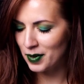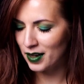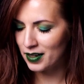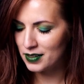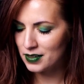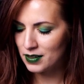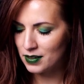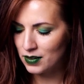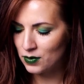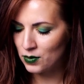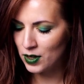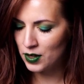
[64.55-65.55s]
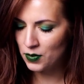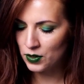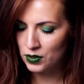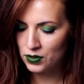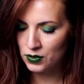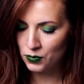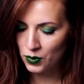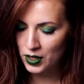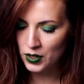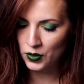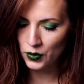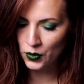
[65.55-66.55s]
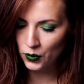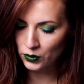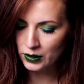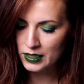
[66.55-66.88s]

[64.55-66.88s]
But what your goal